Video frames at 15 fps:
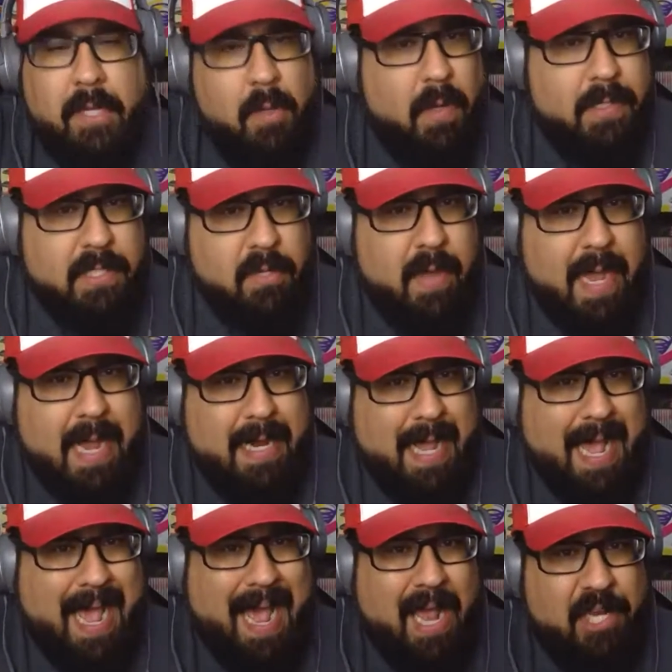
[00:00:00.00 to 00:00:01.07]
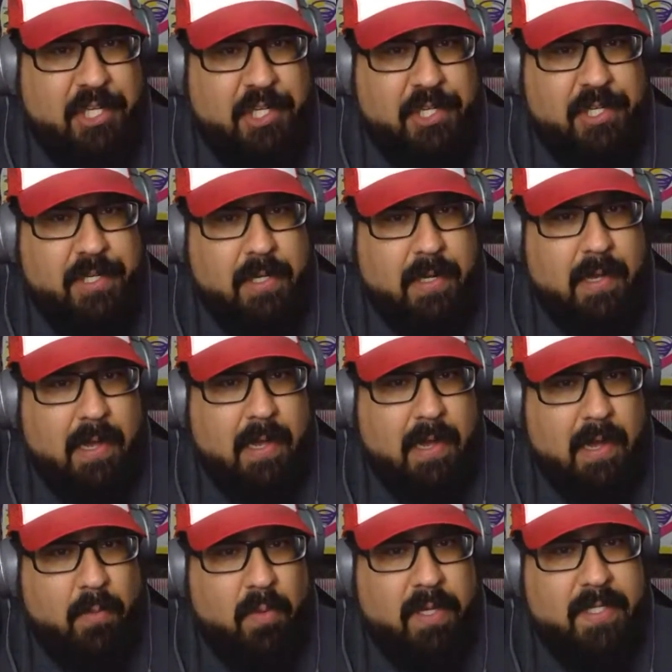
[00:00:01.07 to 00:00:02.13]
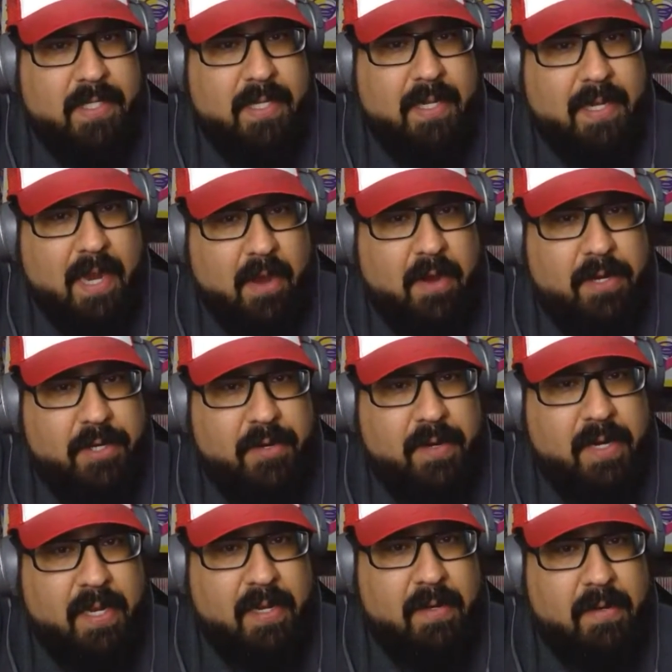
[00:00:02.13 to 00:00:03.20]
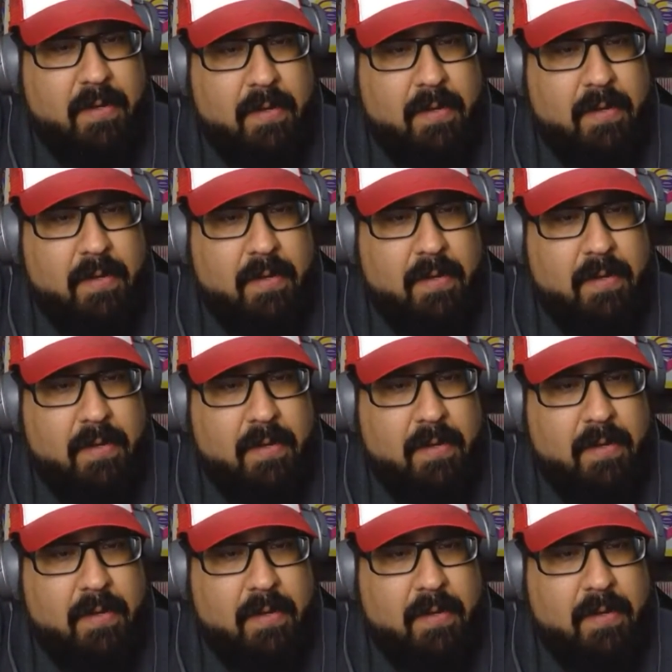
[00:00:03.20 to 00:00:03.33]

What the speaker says: you also had Ash was a character in it.